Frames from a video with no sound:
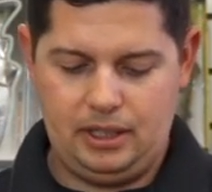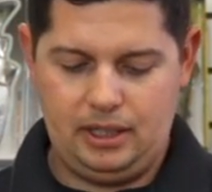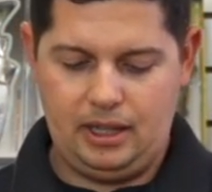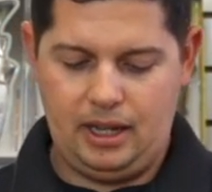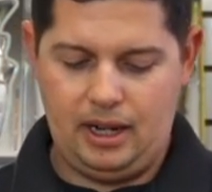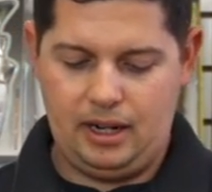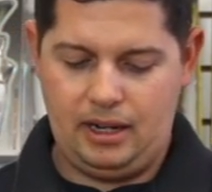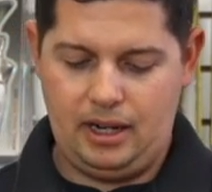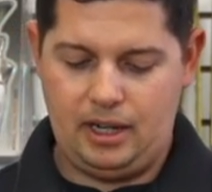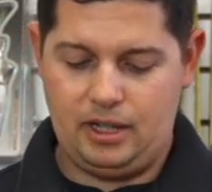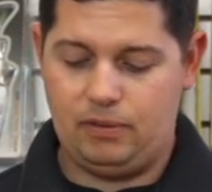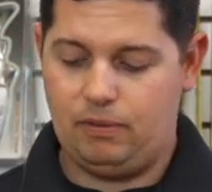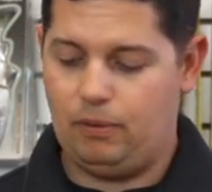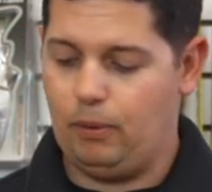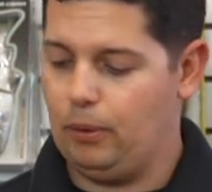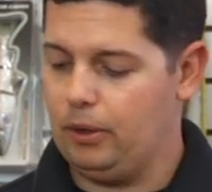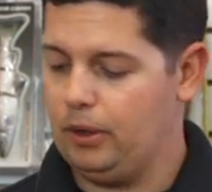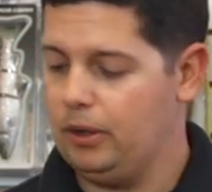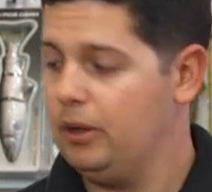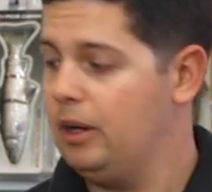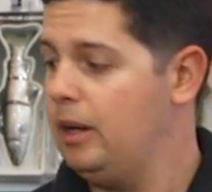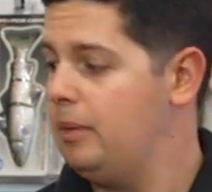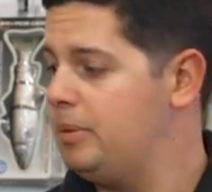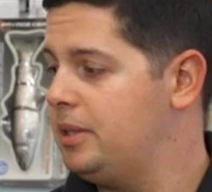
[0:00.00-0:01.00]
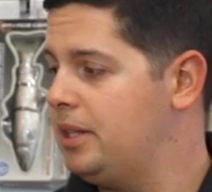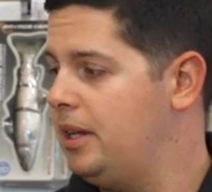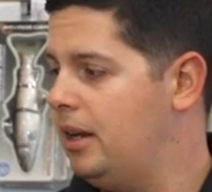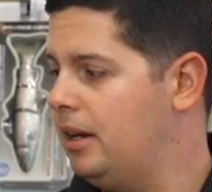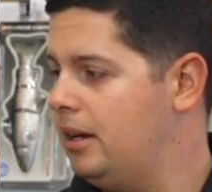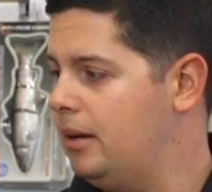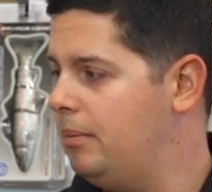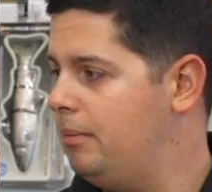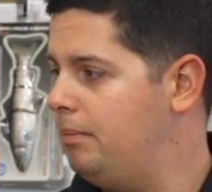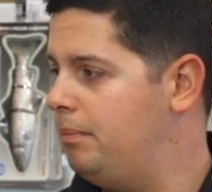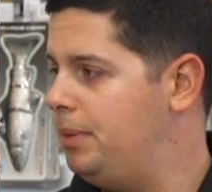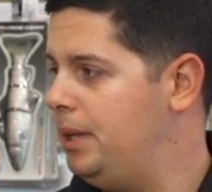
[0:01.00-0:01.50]
They got a nice foregrips on
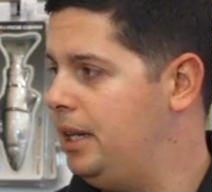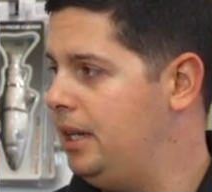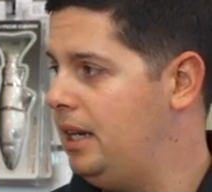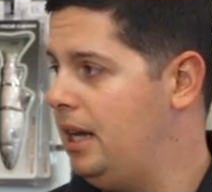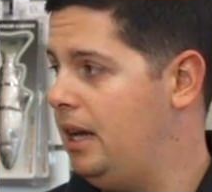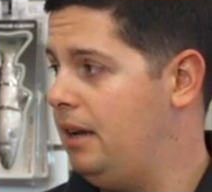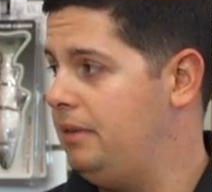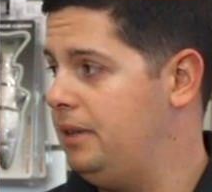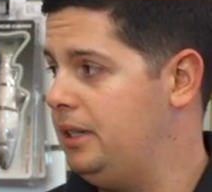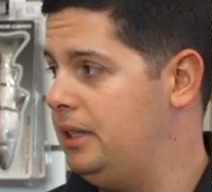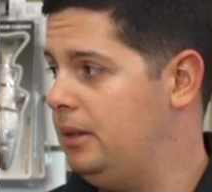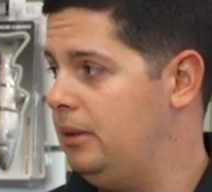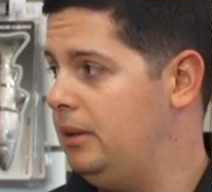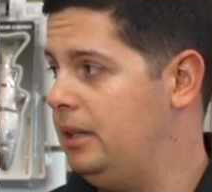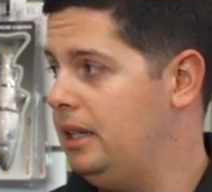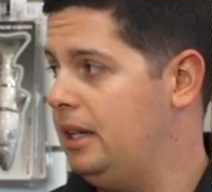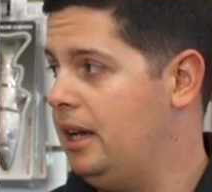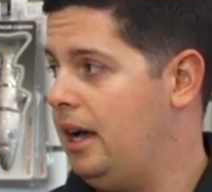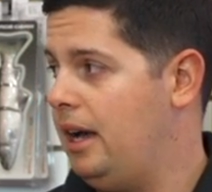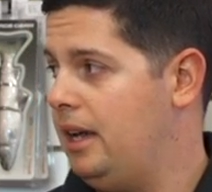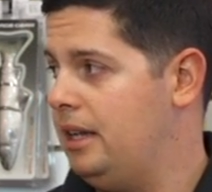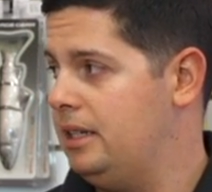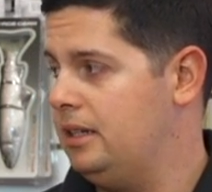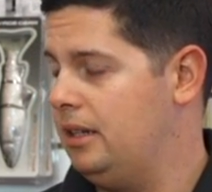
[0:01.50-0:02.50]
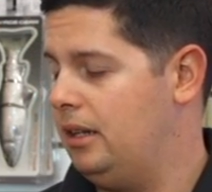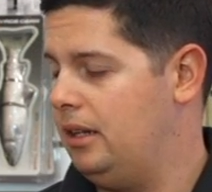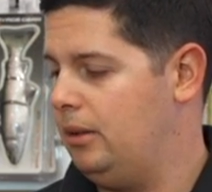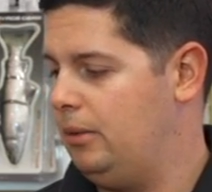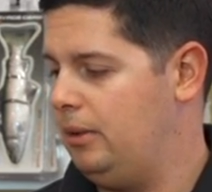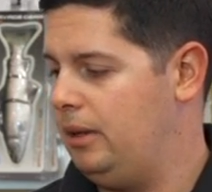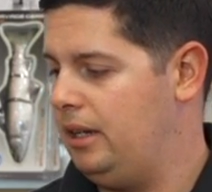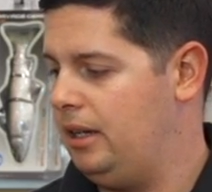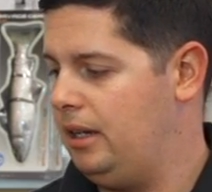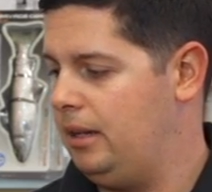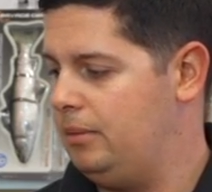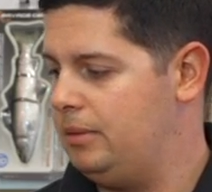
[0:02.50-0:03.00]
them, big heavy duty guides all the
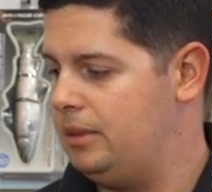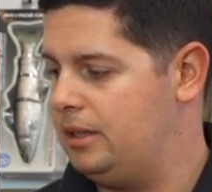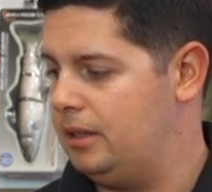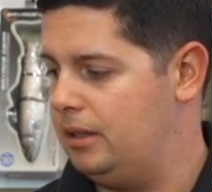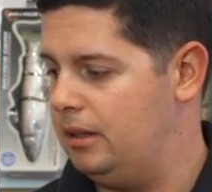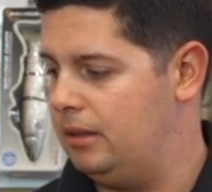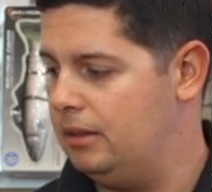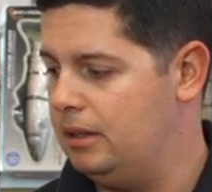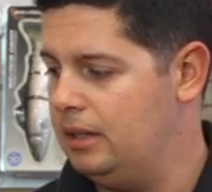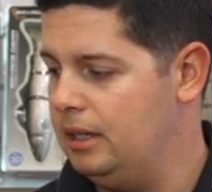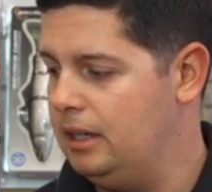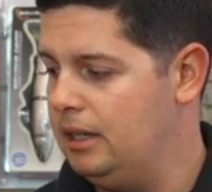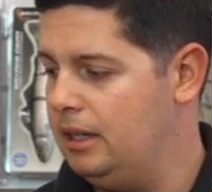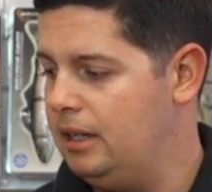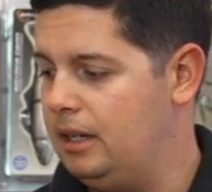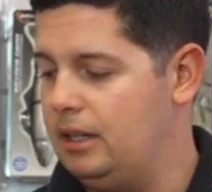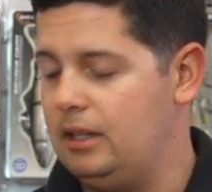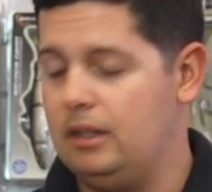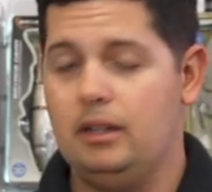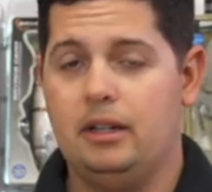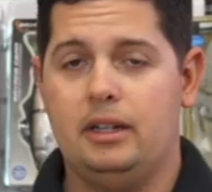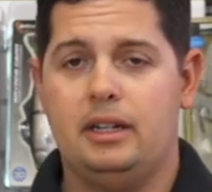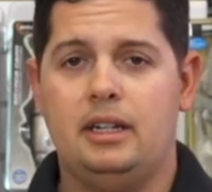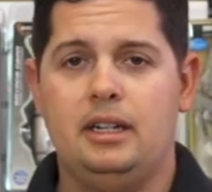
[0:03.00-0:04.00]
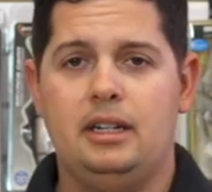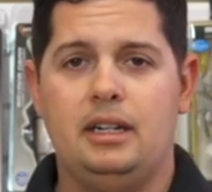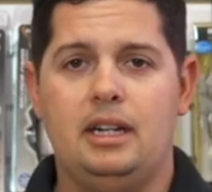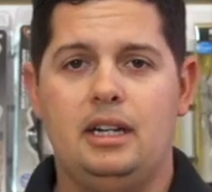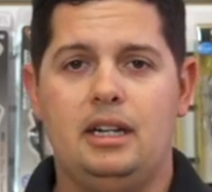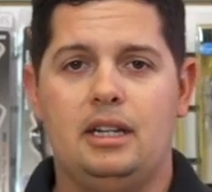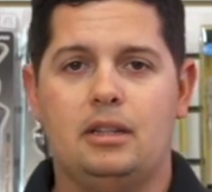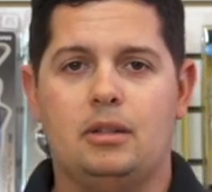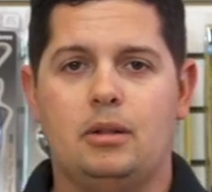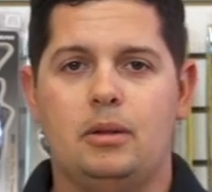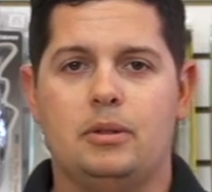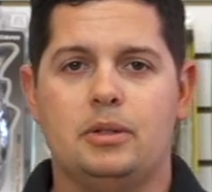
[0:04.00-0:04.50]
way up. So you're looking to get
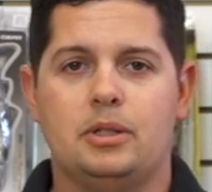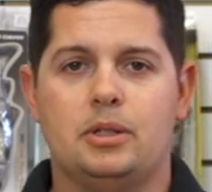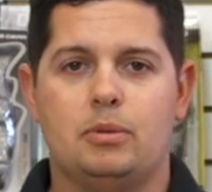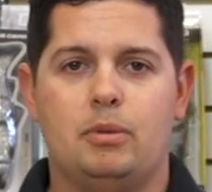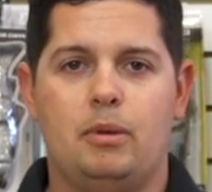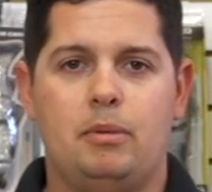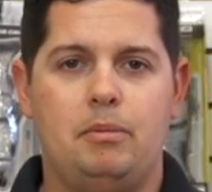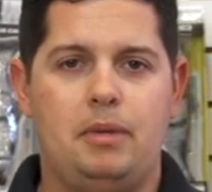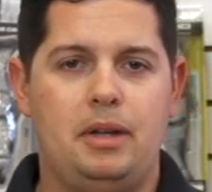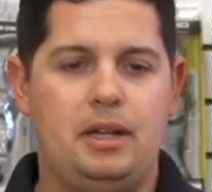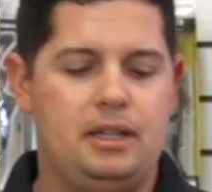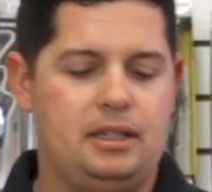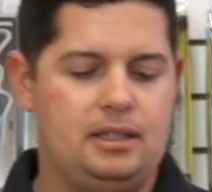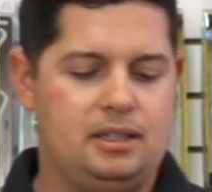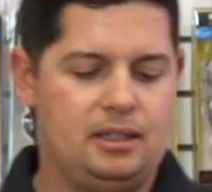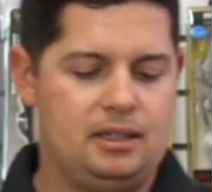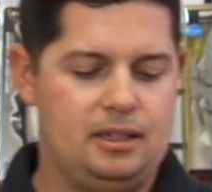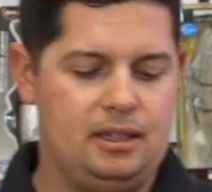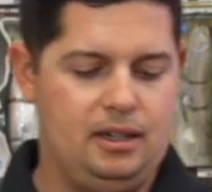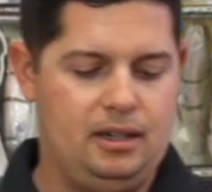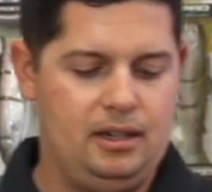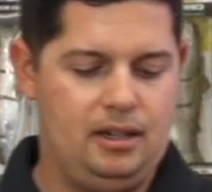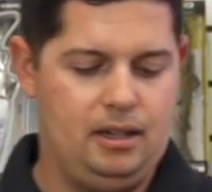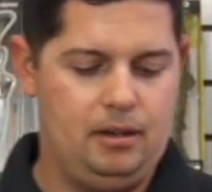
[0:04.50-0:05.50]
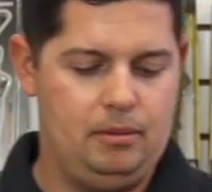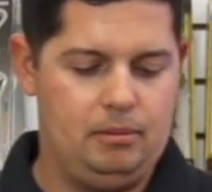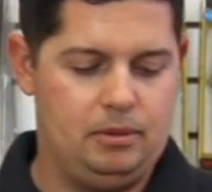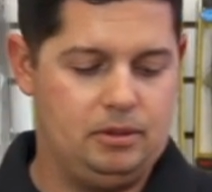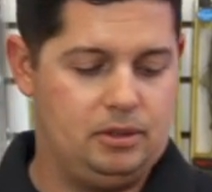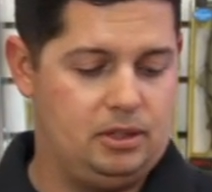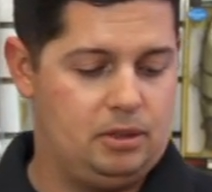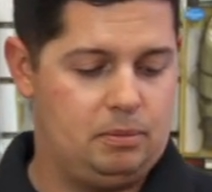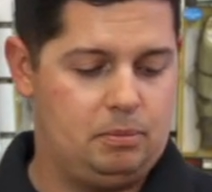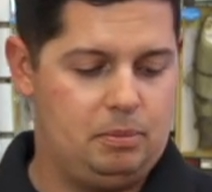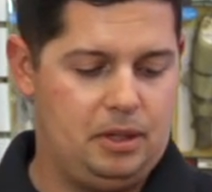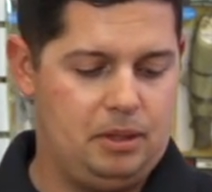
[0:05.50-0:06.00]
them thrown swim baits or
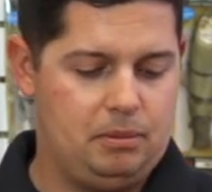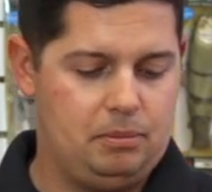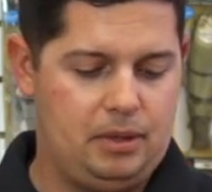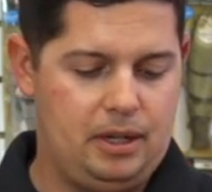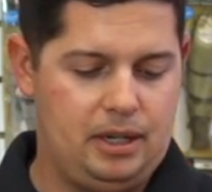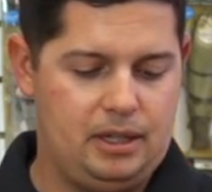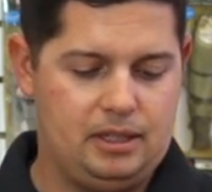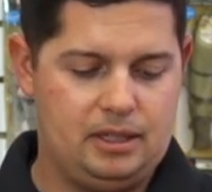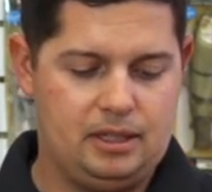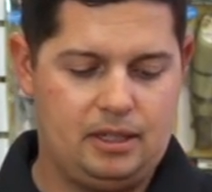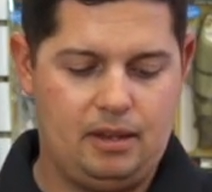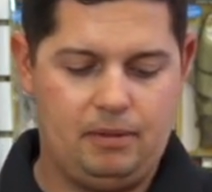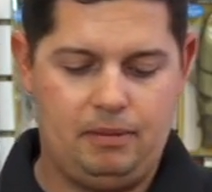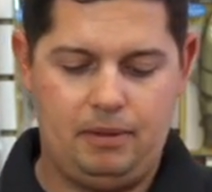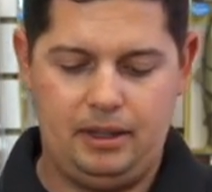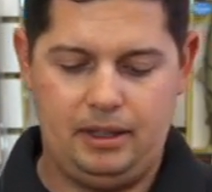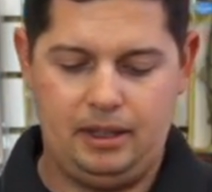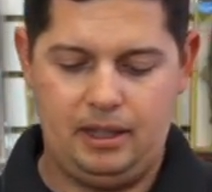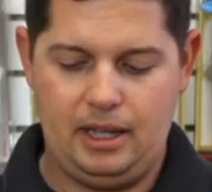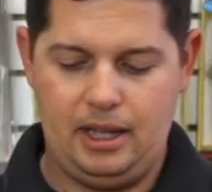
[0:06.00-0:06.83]
just big baits, stuff like